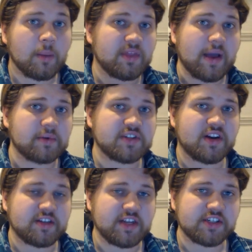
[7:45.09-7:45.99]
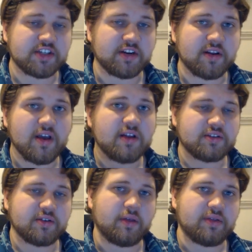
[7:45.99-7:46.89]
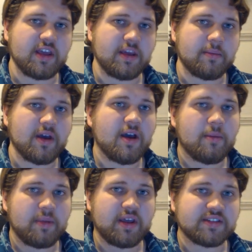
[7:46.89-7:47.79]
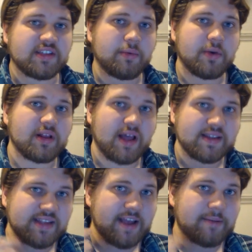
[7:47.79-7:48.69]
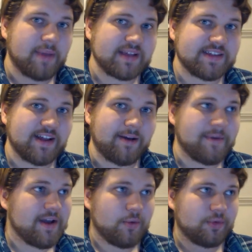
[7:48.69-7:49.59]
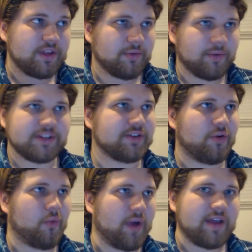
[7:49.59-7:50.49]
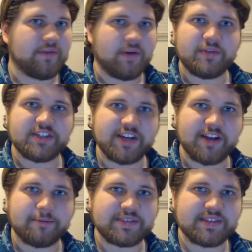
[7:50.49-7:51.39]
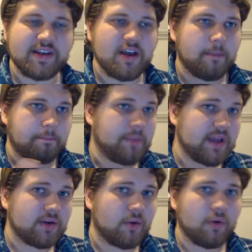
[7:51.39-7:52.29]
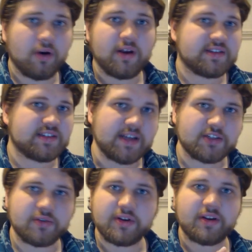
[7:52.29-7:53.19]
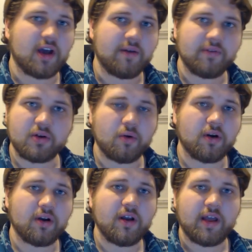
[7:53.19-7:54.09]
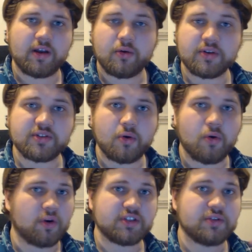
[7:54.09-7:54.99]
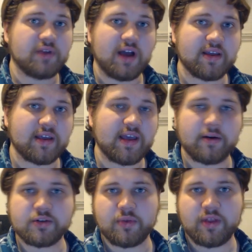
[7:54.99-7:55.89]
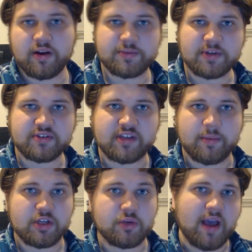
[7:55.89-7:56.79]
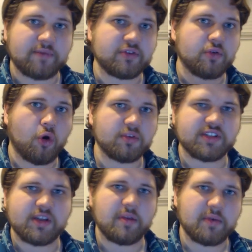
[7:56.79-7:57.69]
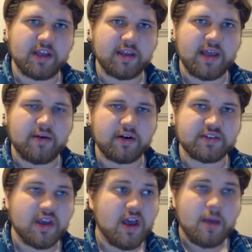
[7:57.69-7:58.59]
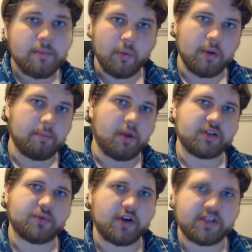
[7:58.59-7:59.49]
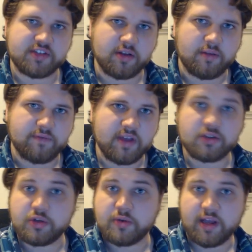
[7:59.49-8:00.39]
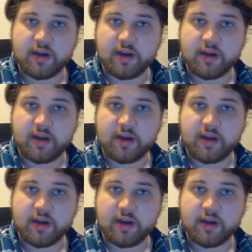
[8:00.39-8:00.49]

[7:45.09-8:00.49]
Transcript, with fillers: But that was an addition to the theme because they realized they had messed up with the original wave of the ships. Big Core, Tetran, Covered Core, and Crystal Core do not get counters when they are special summoned. You have to normal summon them to get counters. But when Boss Rush is on the field, you